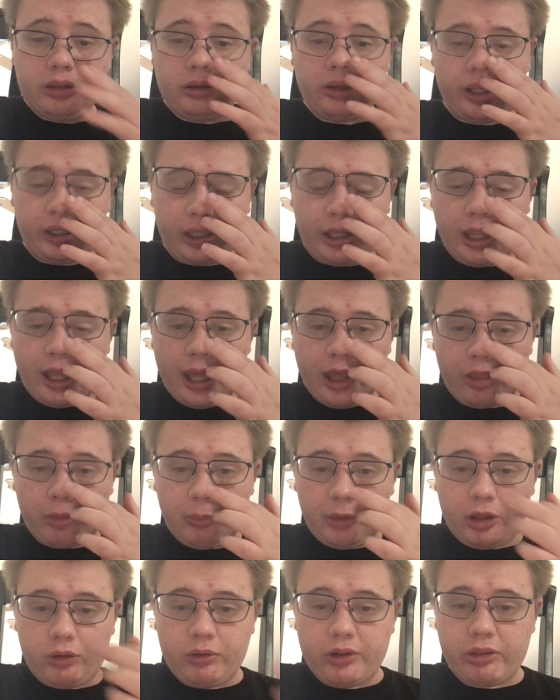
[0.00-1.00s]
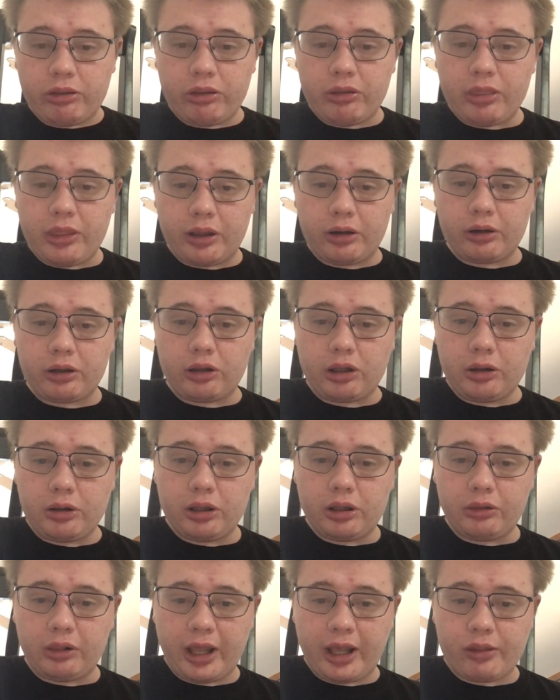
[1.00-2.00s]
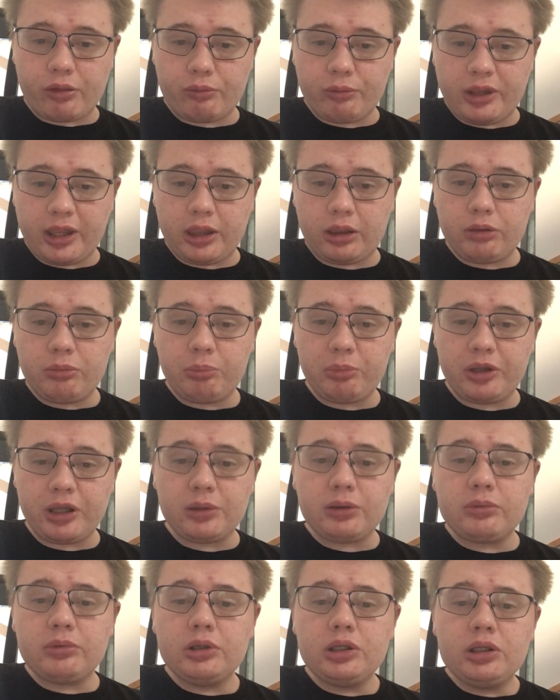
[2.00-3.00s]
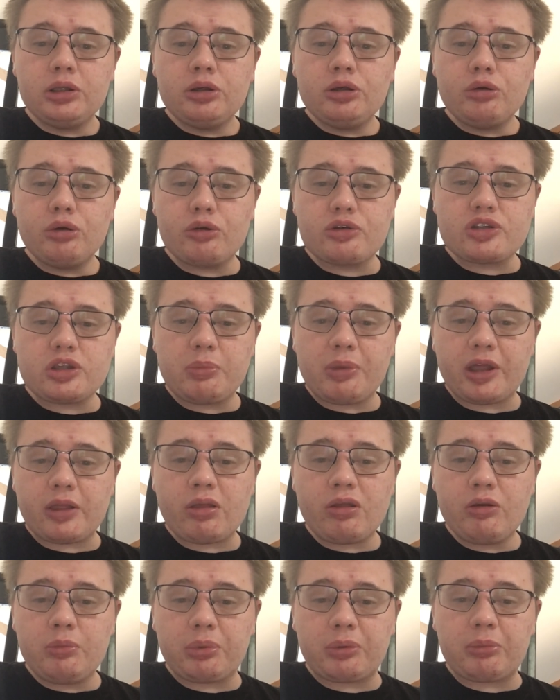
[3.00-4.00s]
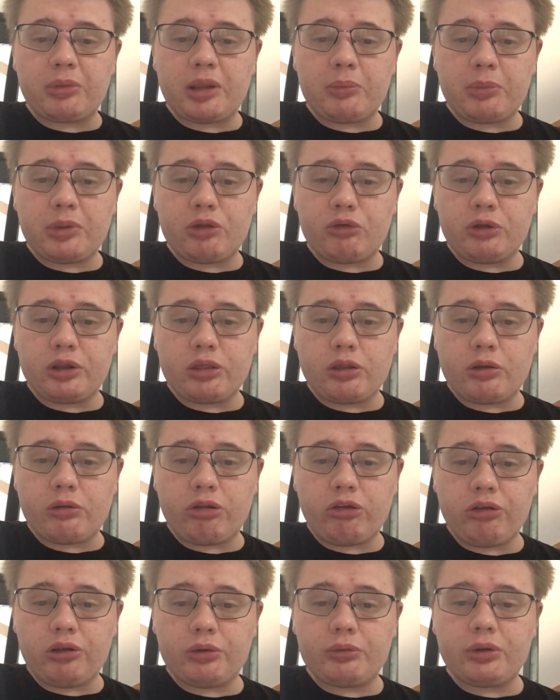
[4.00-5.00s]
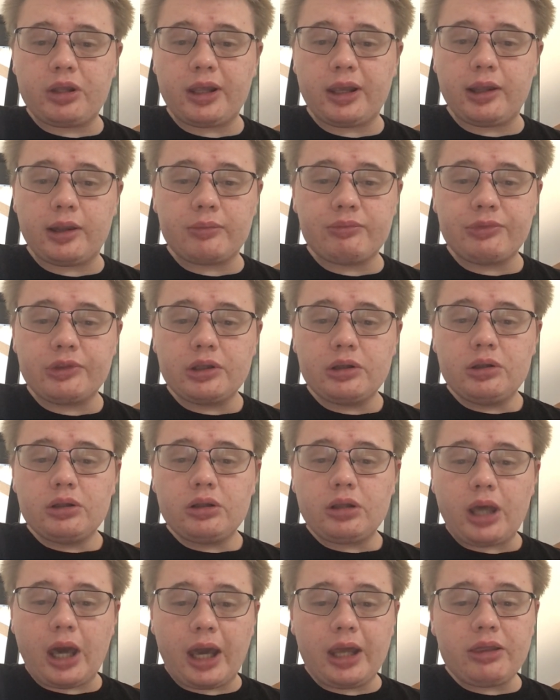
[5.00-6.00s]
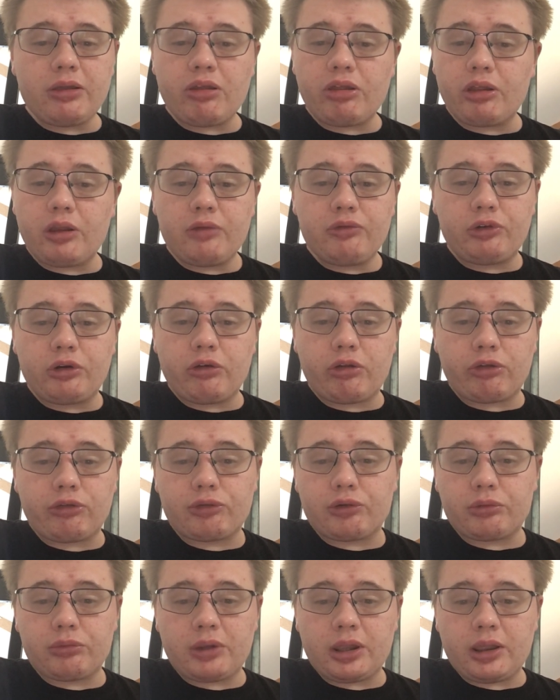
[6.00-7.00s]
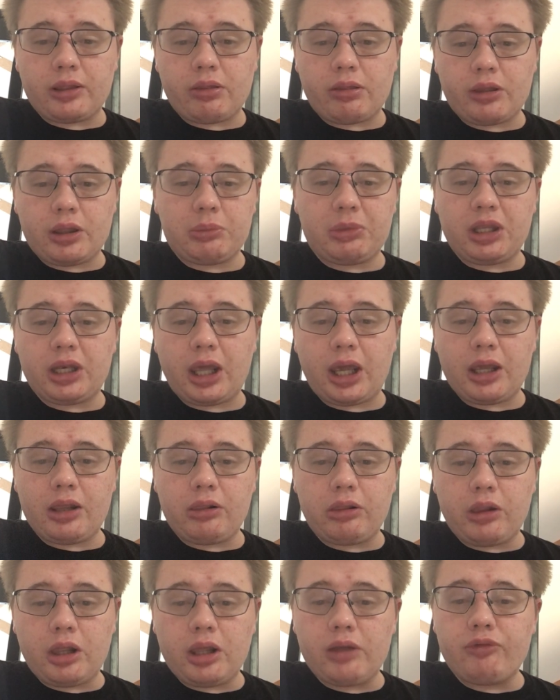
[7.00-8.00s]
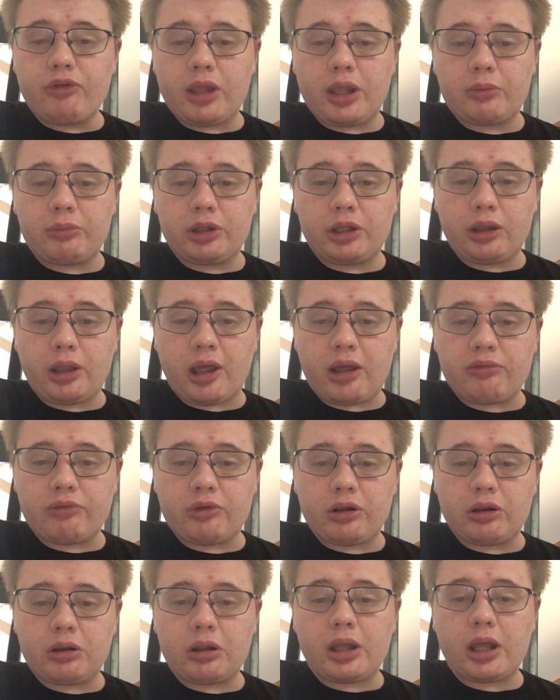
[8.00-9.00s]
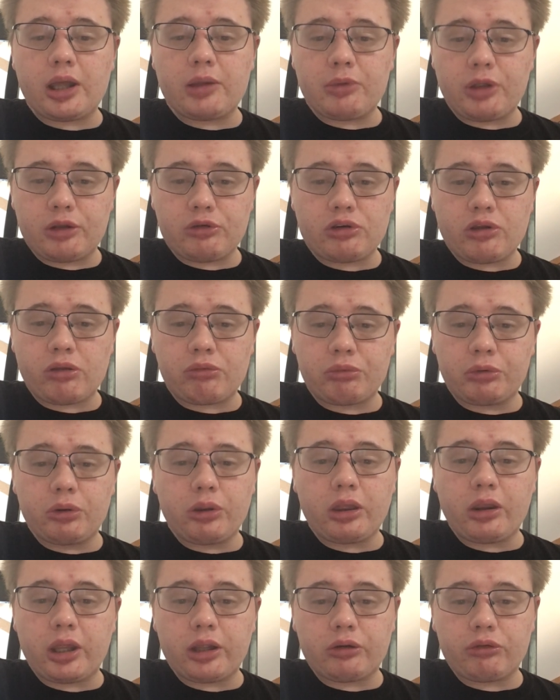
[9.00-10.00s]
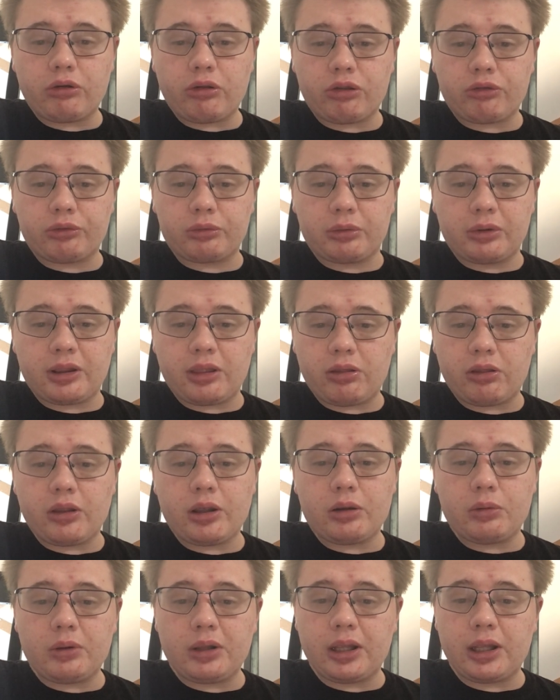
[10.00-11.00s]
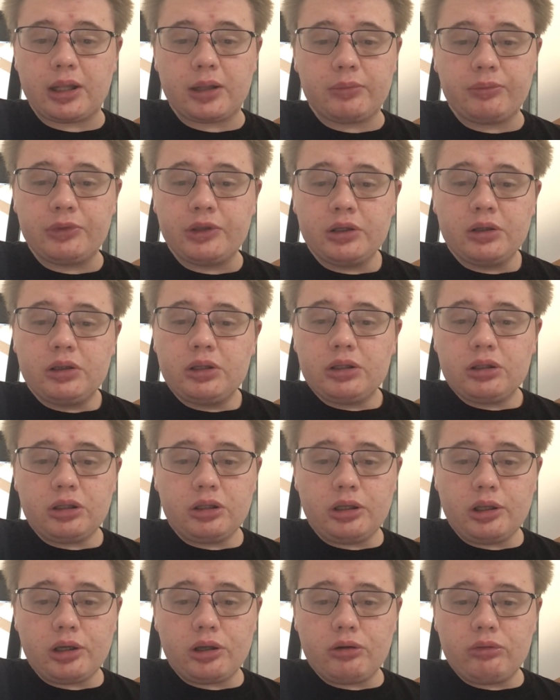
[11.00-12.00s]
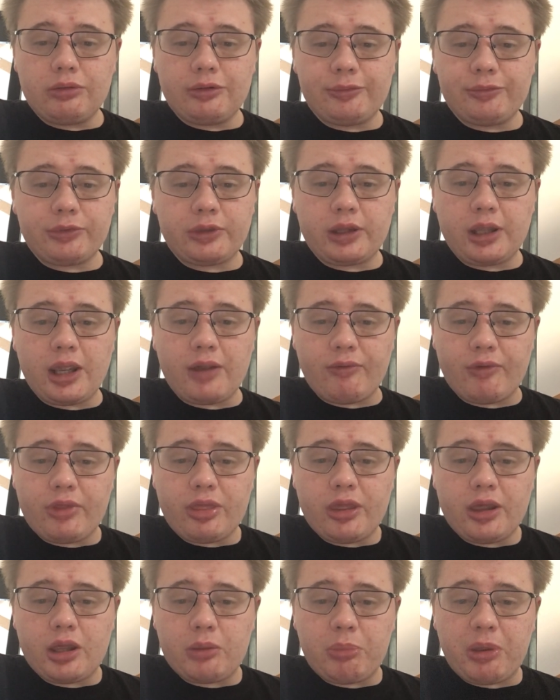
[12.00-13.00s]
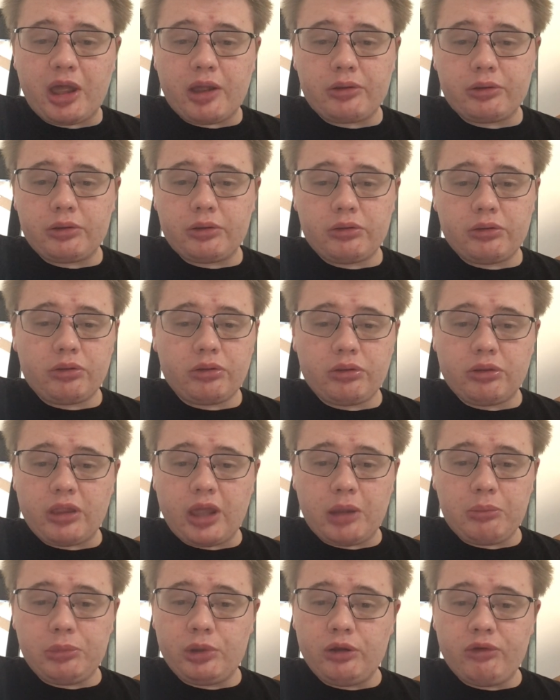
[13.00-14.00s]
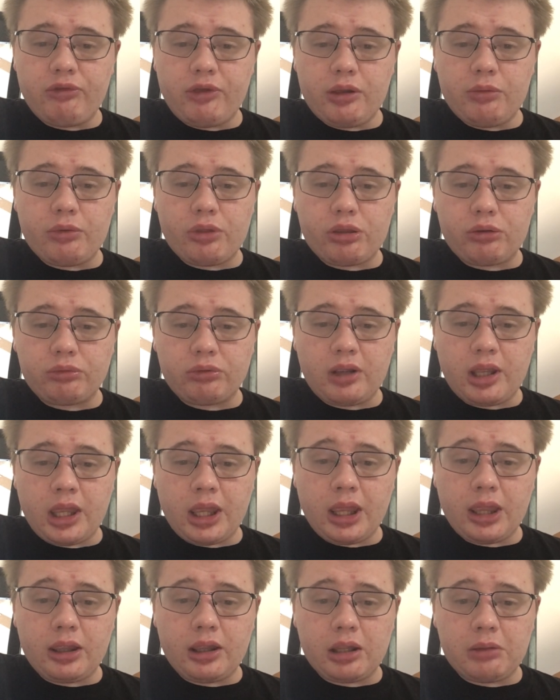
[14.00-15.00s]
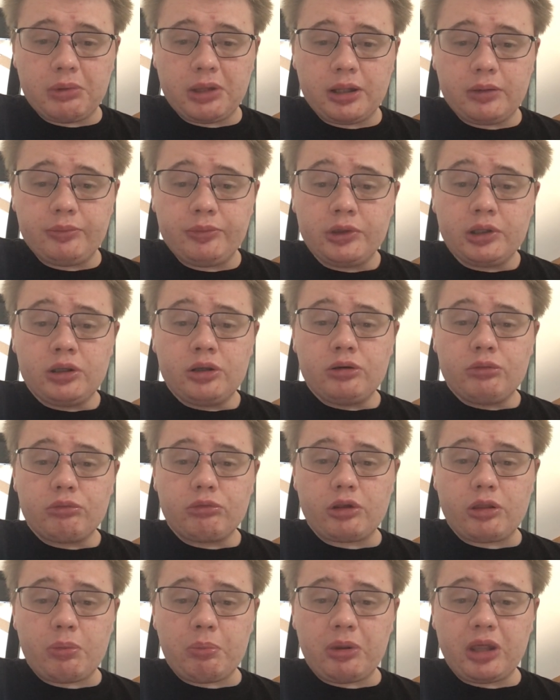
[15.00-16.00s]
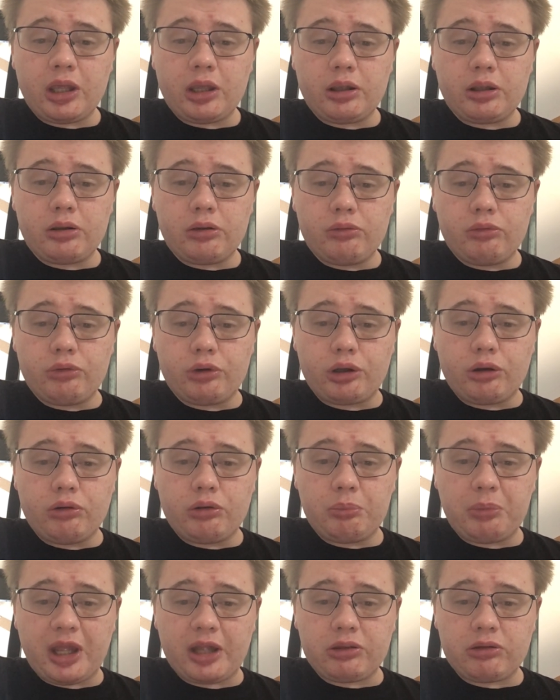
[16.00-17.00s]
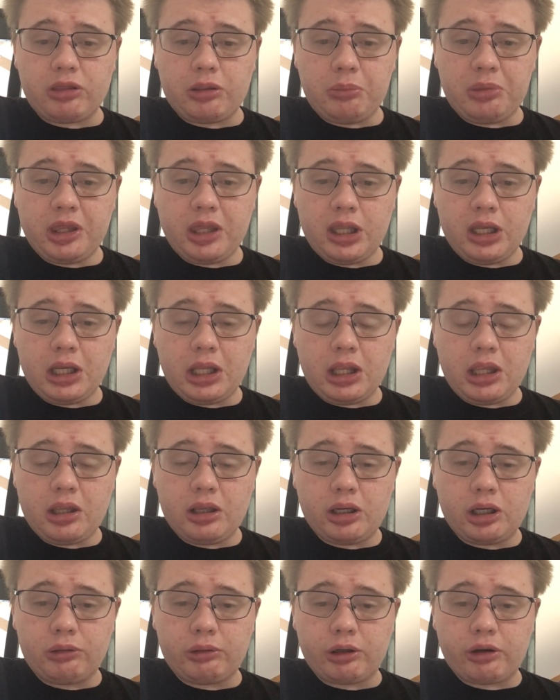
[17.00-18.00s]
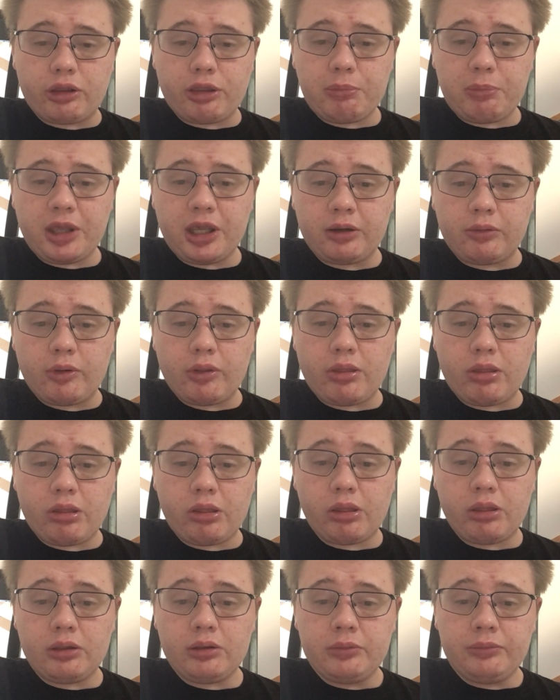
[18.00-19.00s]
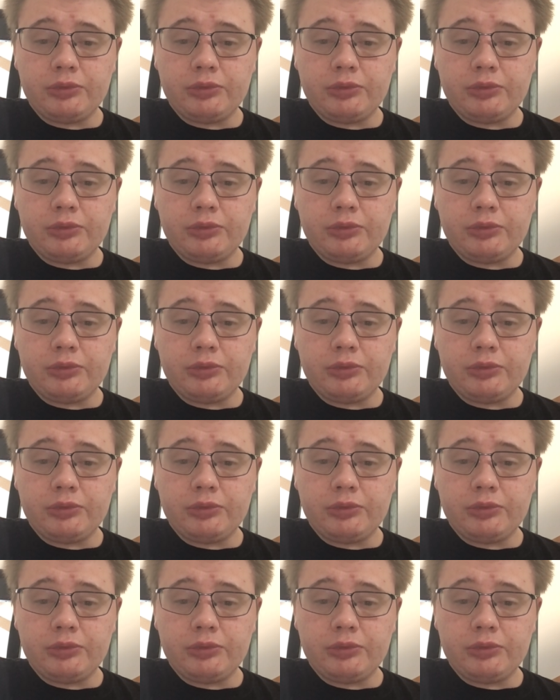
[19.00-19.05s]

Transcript: Like I asked my question there uh, last week, but who's the best Superman between those two? And I just love Christopher Reeves. I mean, I love Henry Cavill. I just really like Christopher Reeves though, and you know everything about that movie was great. I mean, was parent. We're going back to the beginning here, where his parents